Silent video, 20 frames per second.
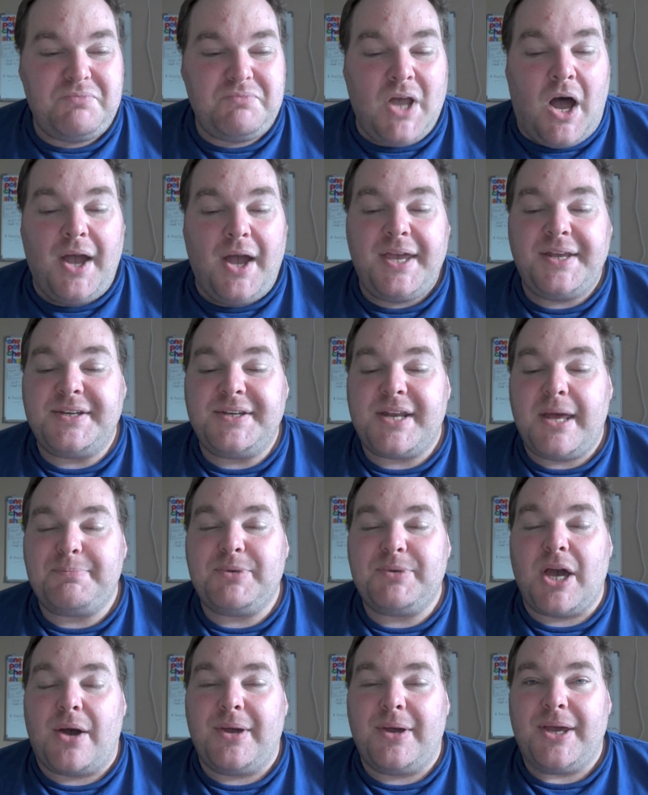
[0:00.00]
I ended
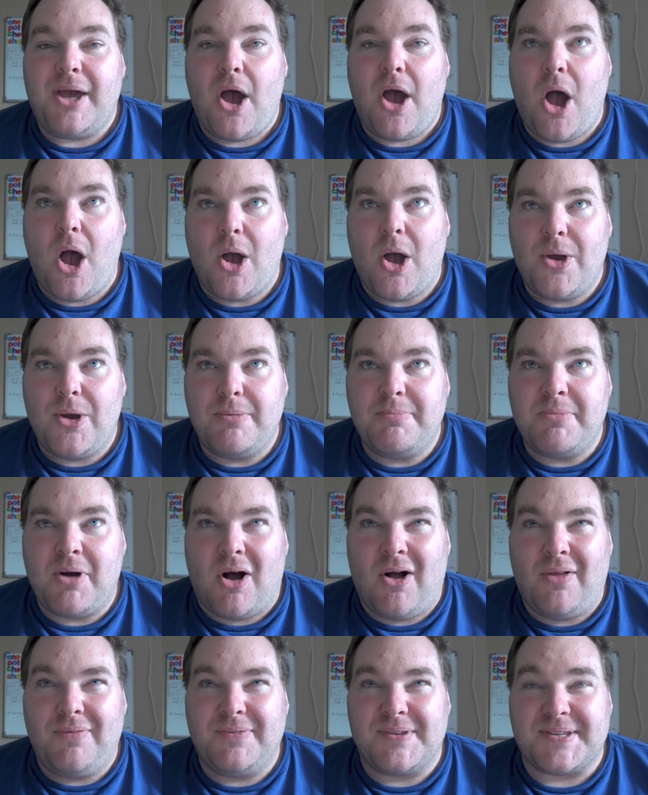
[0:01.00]
up going home
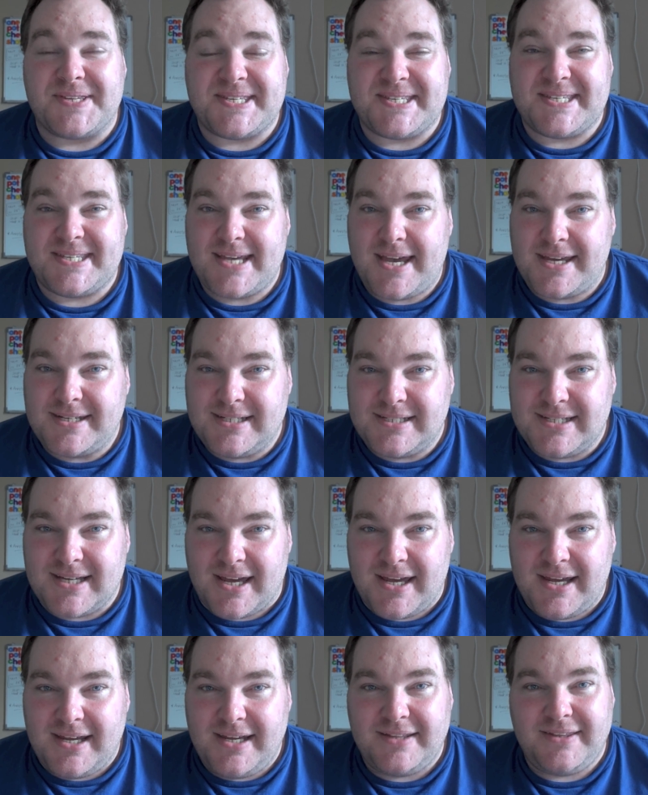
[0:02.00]
on the
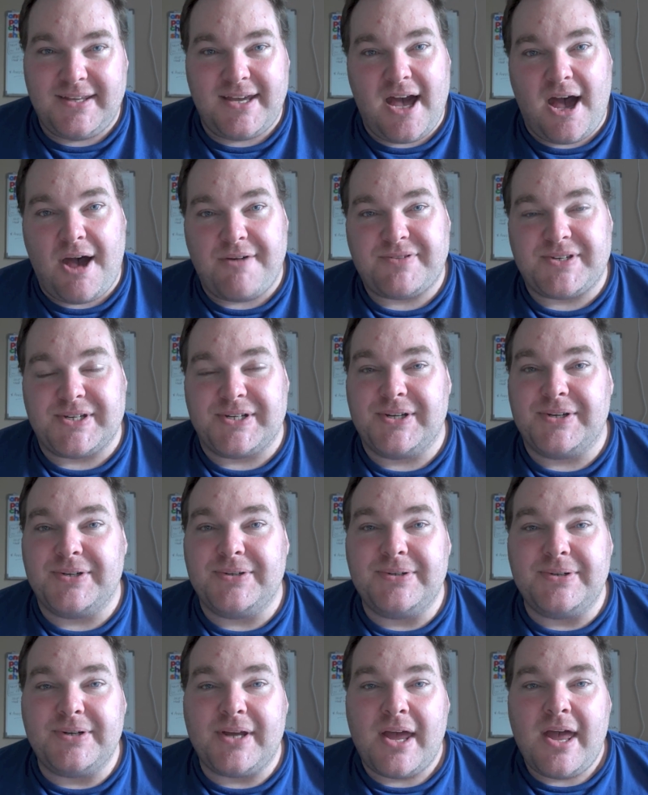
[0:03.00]
Saturday in the
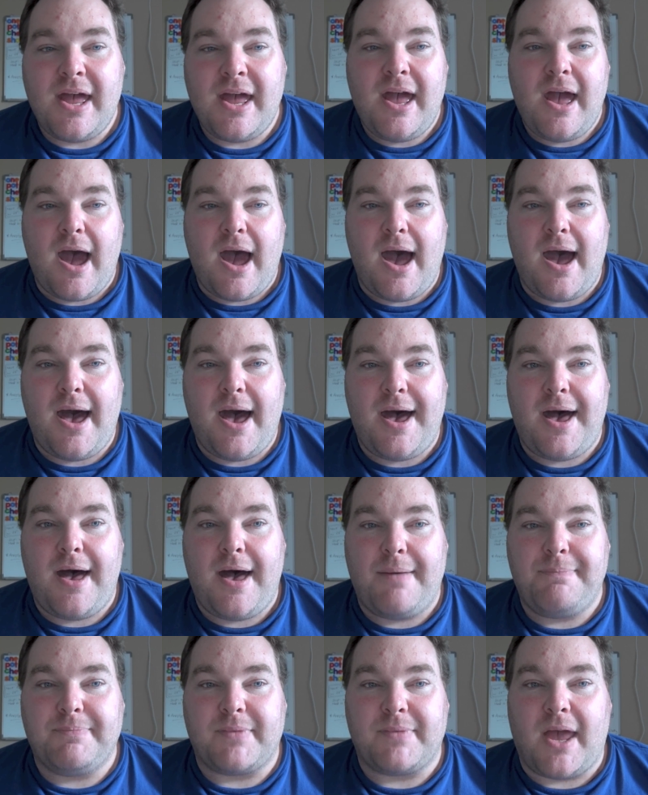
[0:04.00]
afternoon,
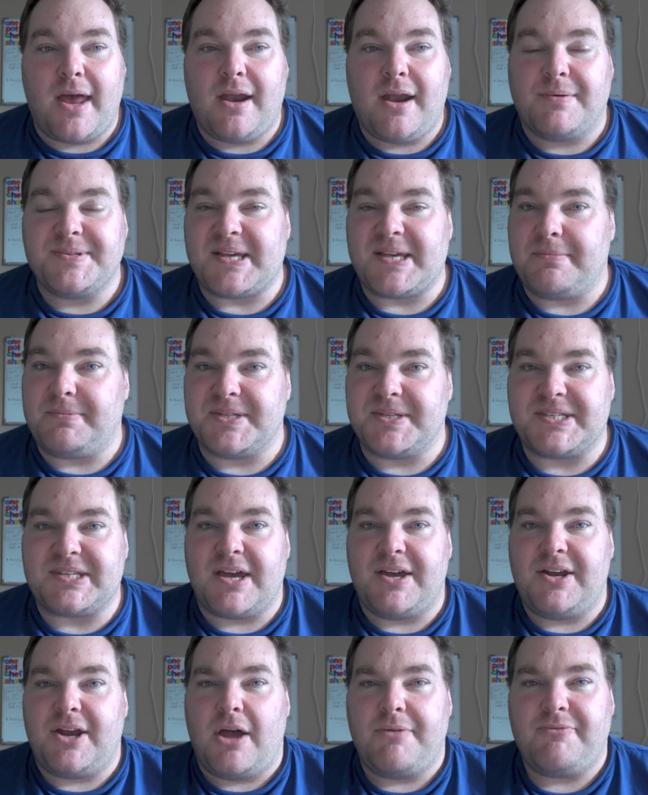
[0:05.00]
and I was able to
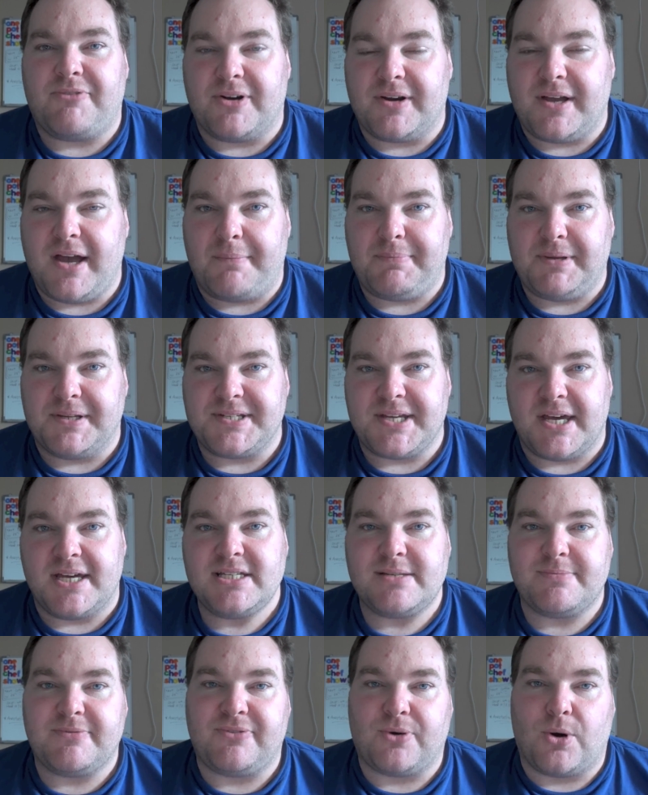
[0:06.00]
stay at home for a couple of
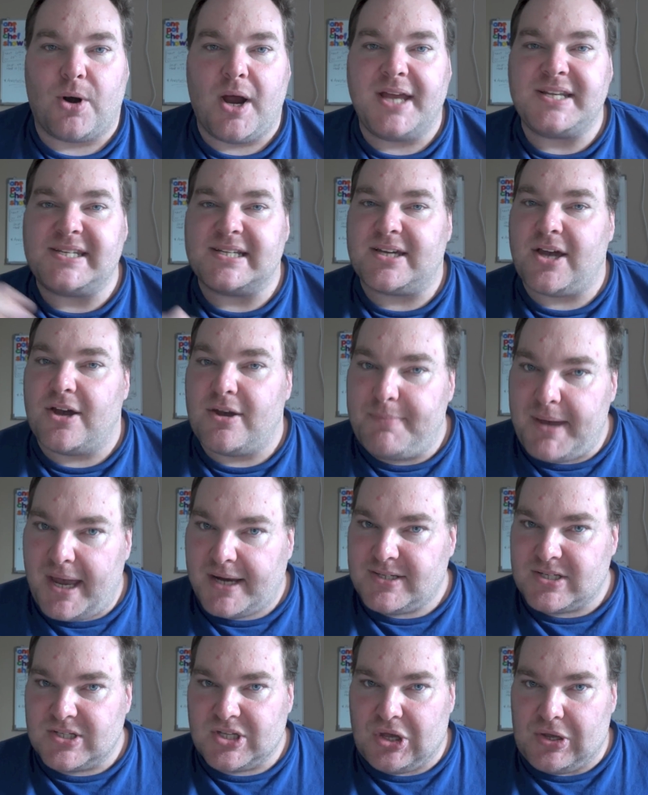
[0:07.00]
days before I had to go
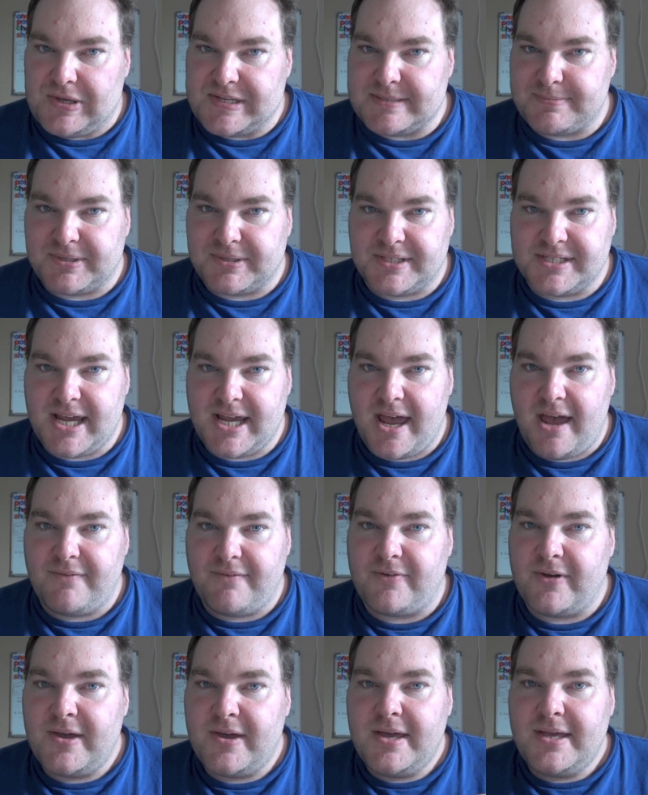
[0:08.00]
back to the hospital to
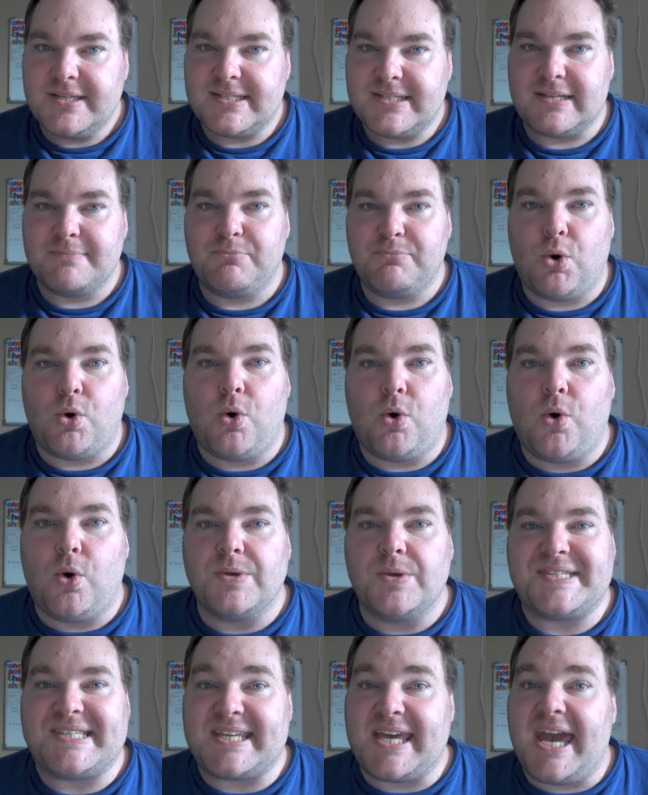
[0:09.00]
have some
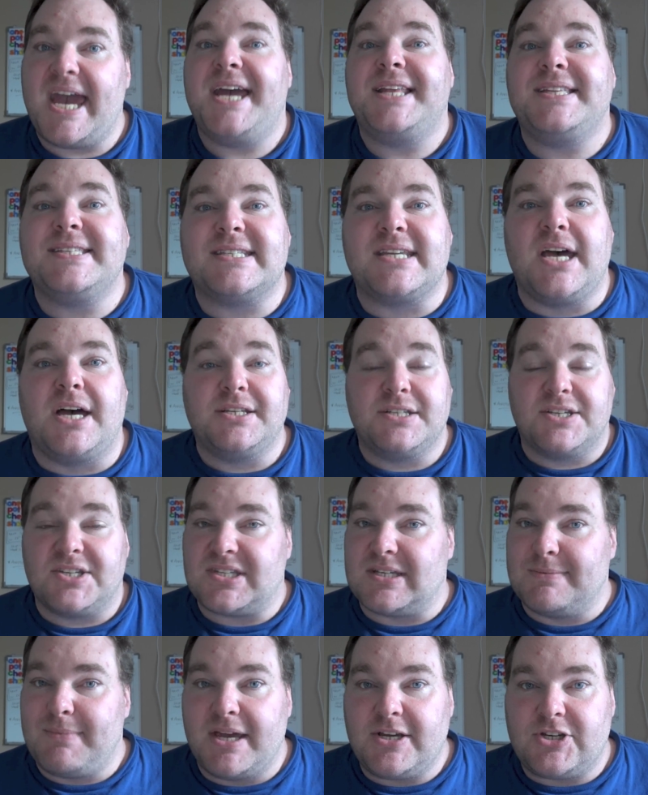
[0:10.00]
more scans done
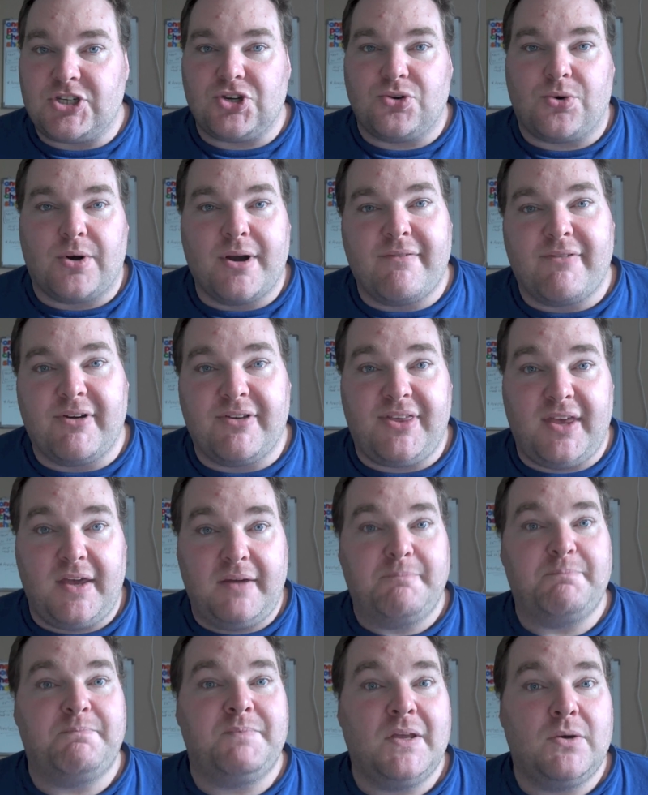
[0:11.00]
just to make sure
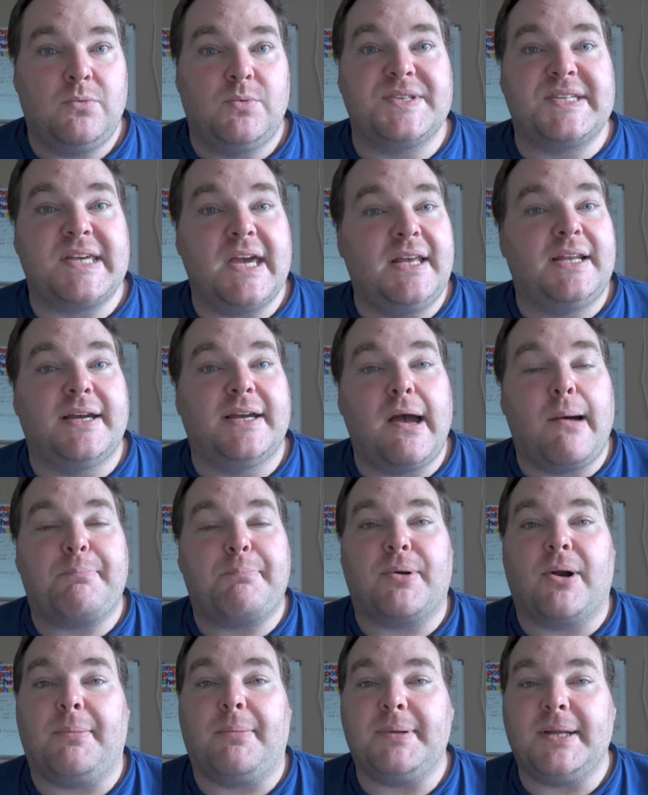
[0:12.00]
everything was healing
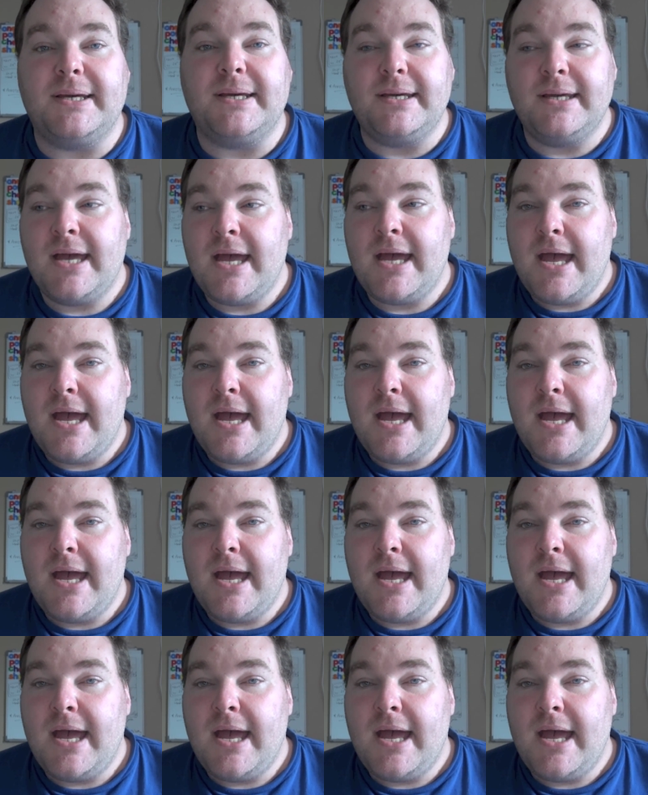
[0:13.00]
up properly.